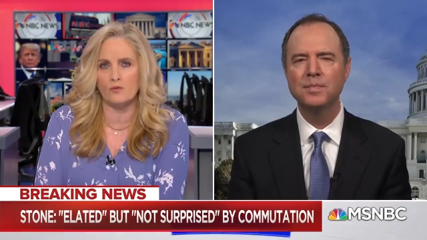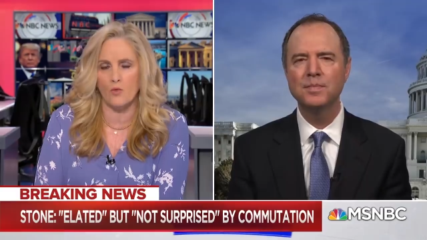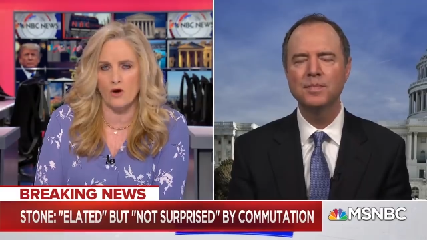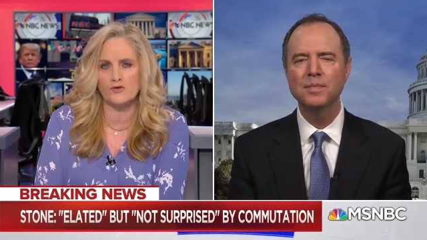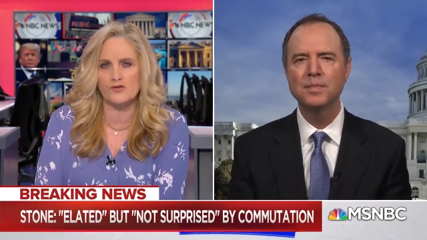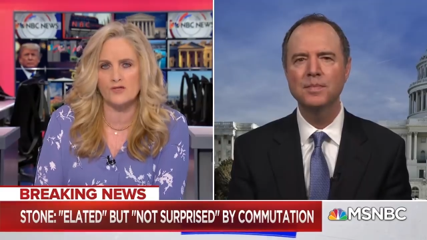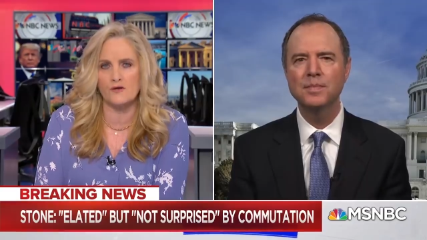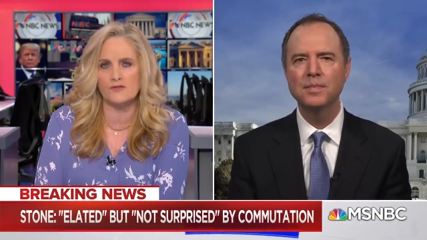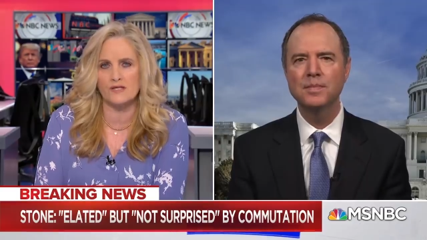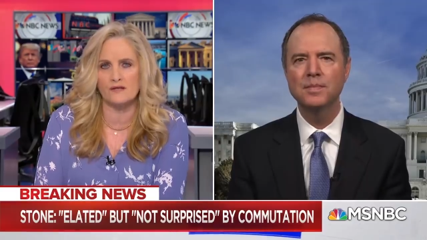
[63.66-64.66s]
Speaker 1: Roger
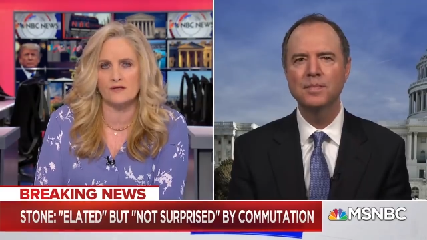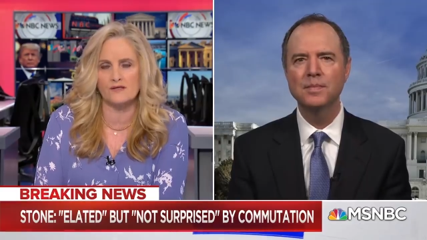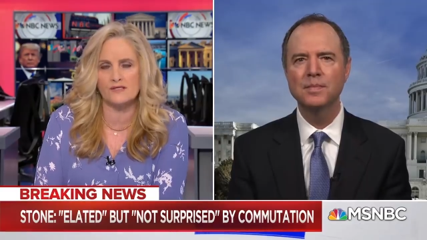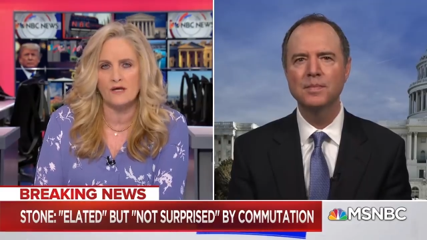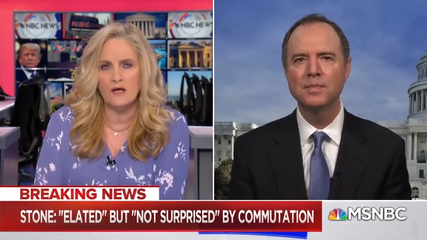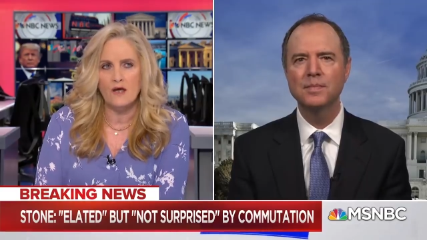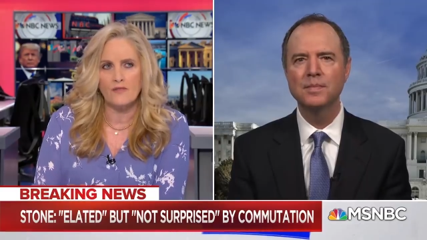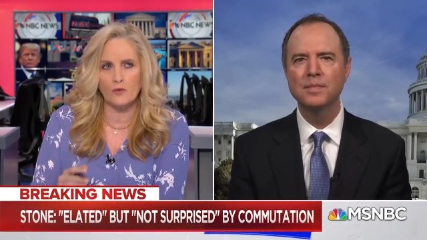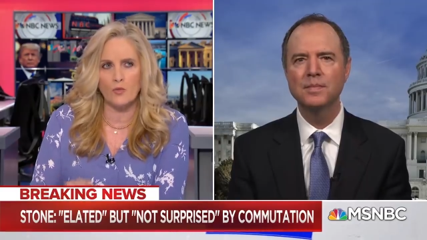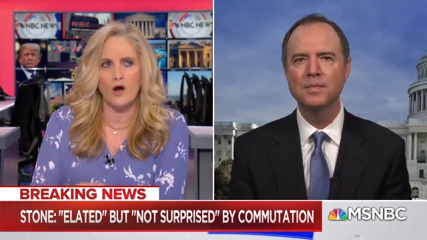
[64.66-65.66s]
Stone's sentence,
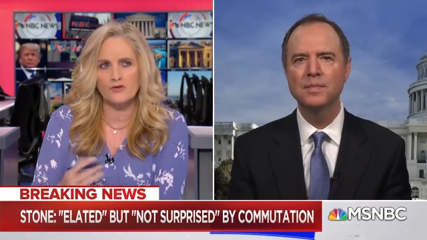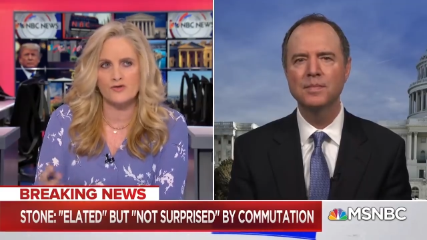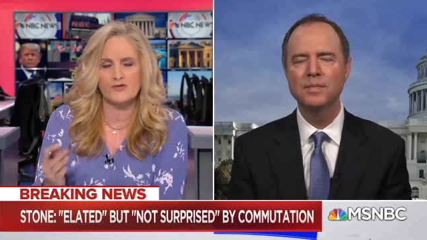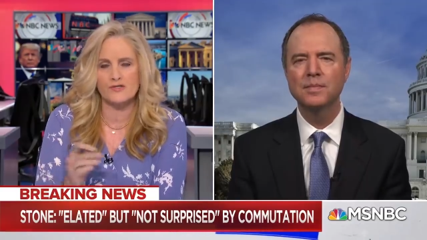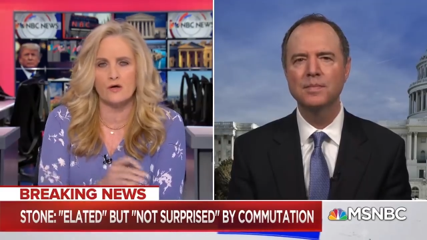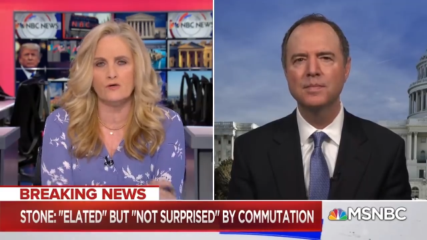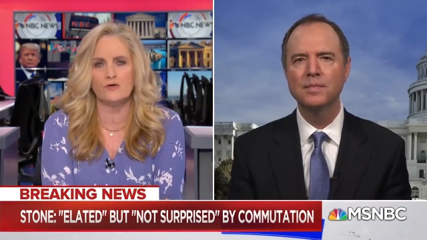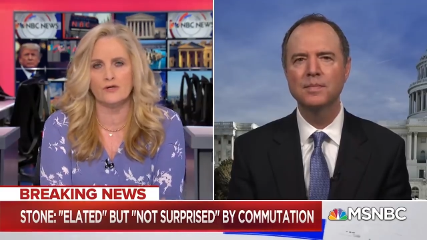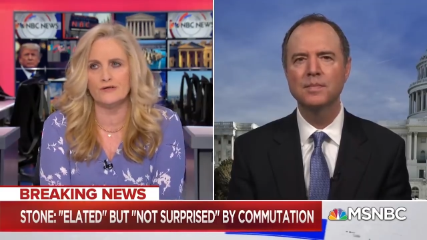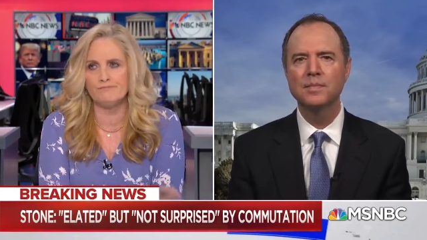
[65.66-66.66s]
that Roger Stone
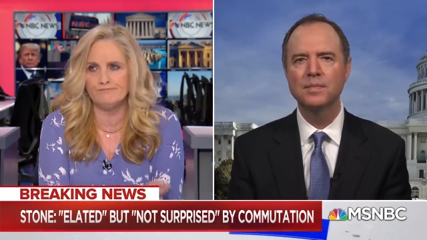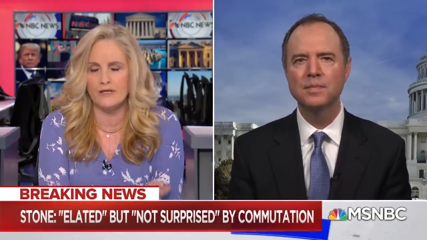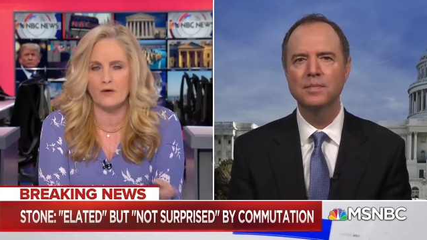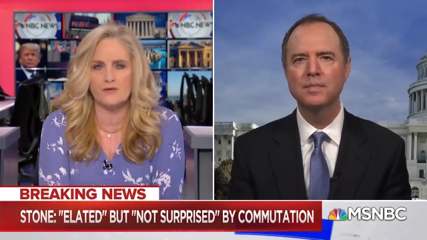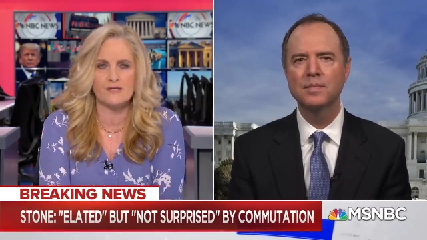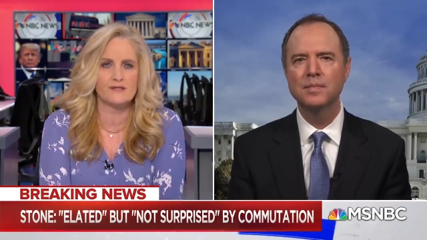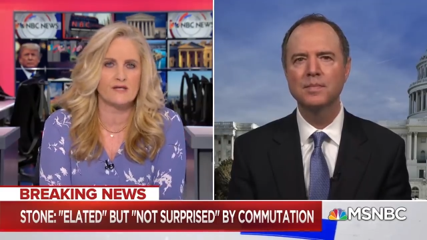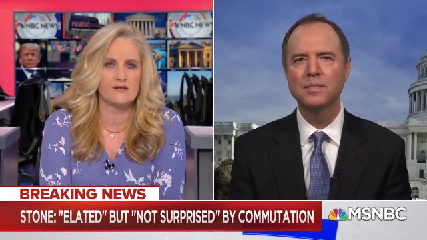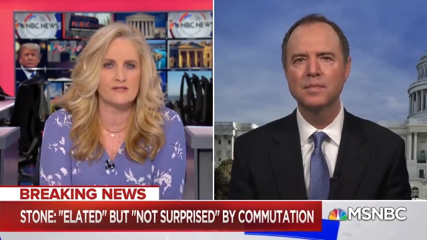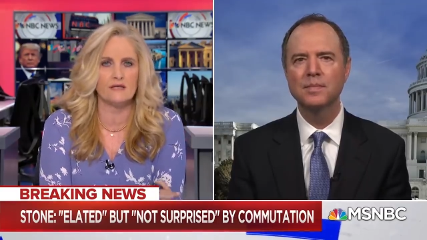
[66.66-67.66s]
could, you know, as they
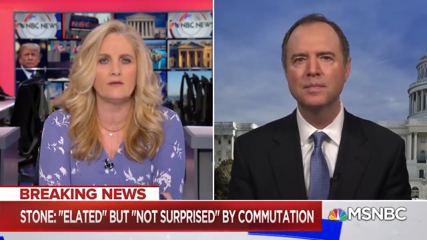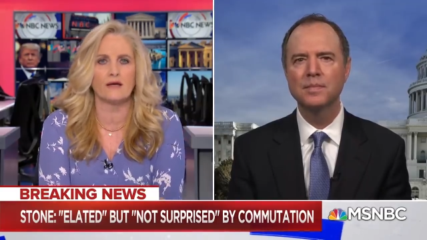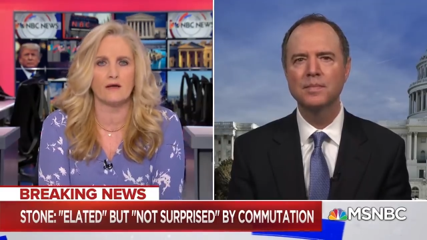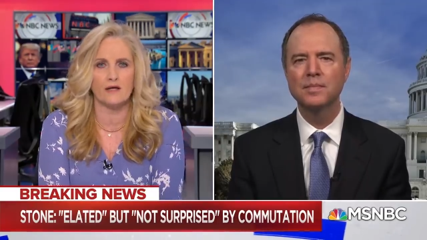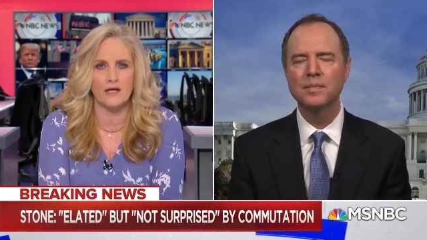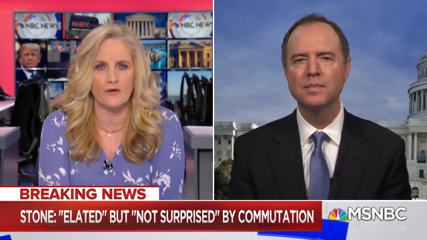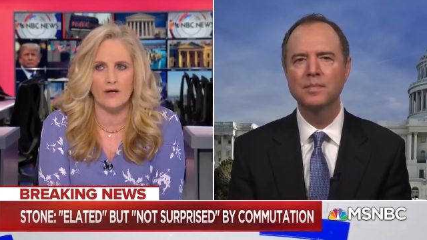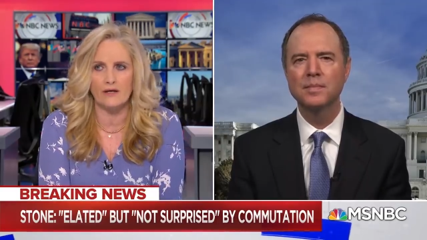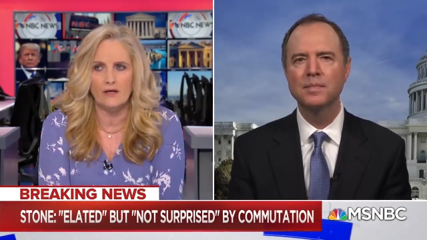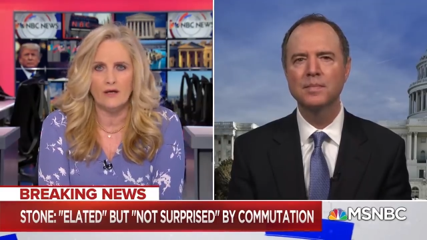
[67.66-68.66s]
say, sing like a
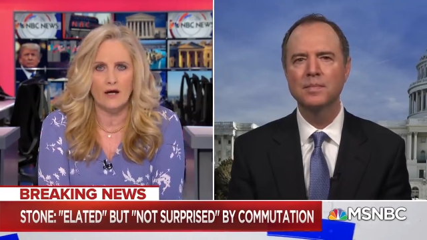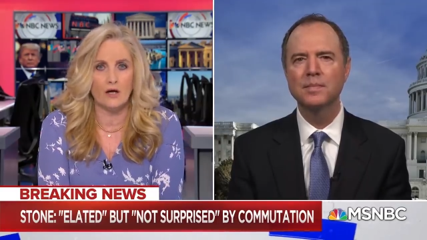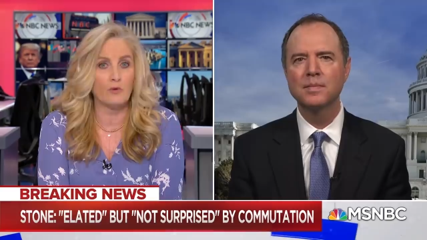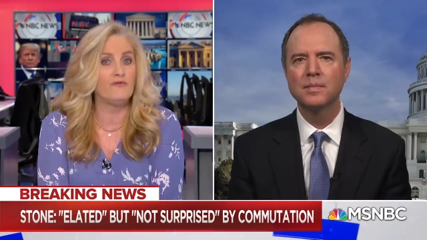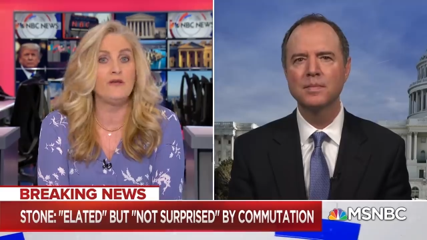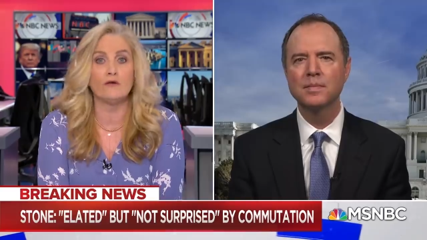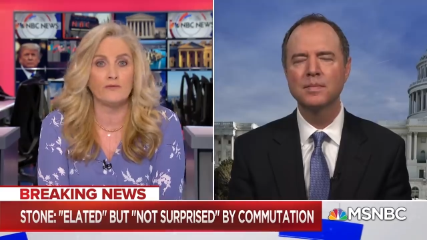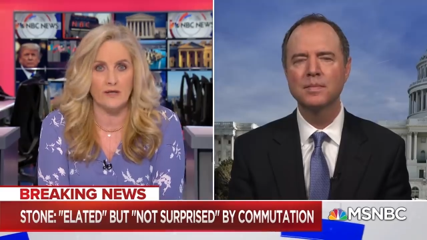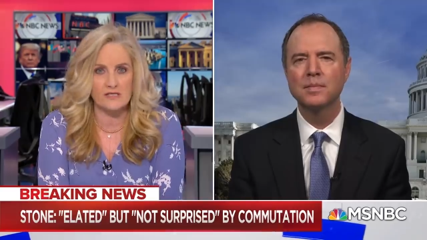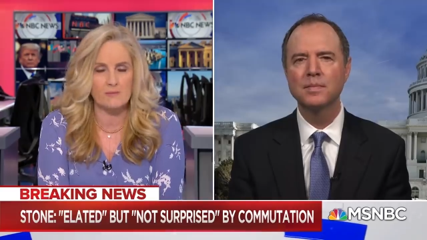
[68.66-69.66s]
canary, uh, reveal
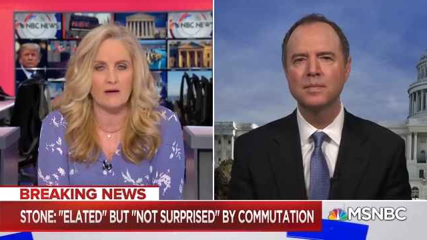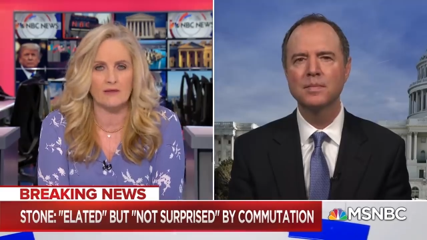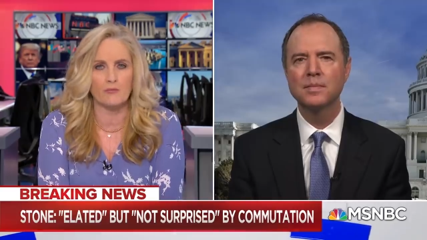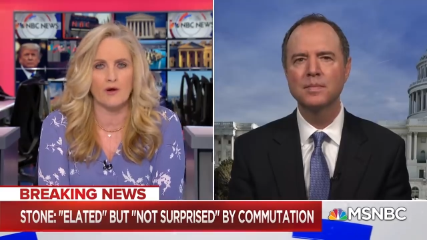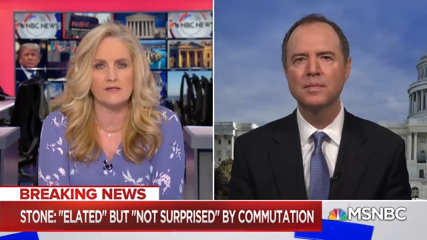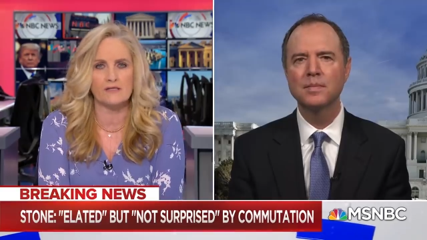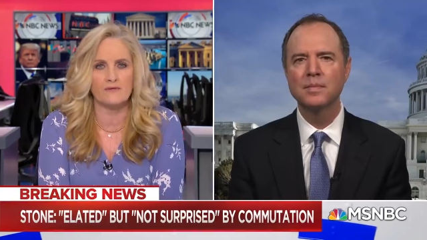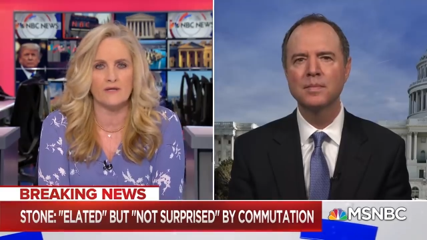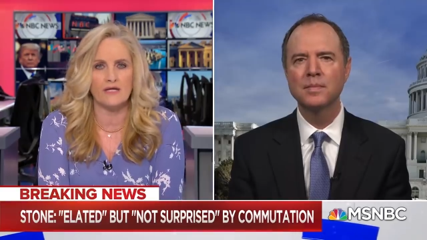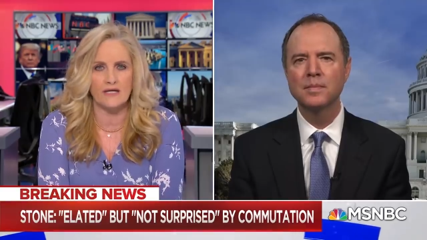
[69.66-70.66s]
things about the president
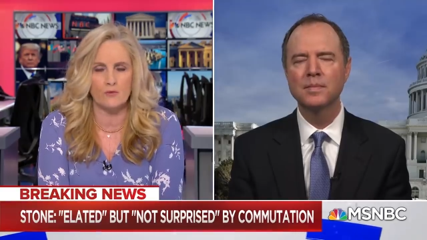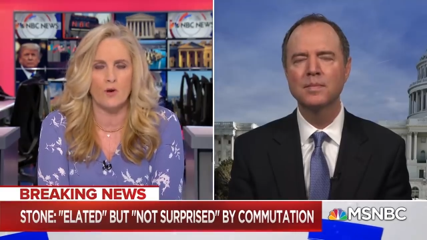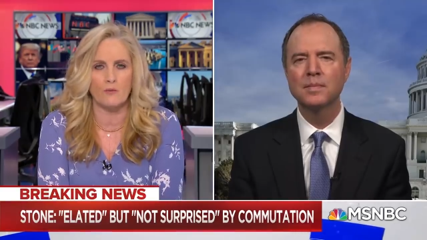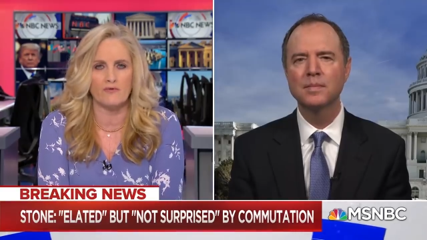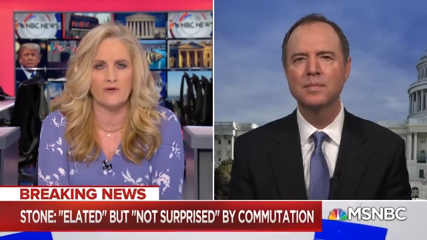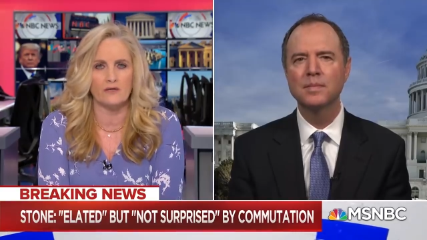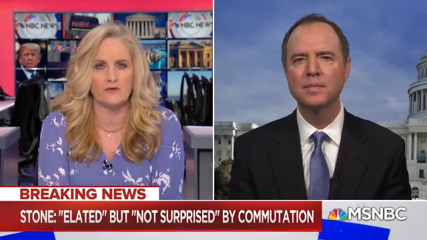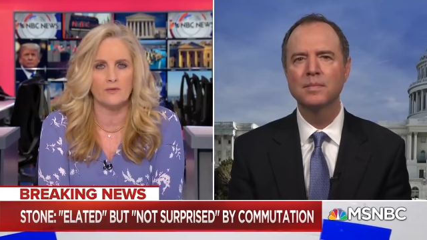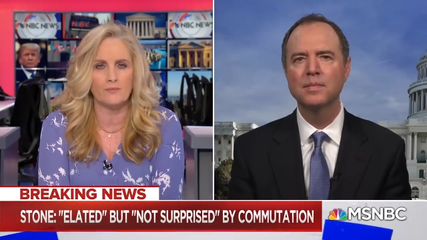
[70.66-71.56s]
that he didn't want revealed?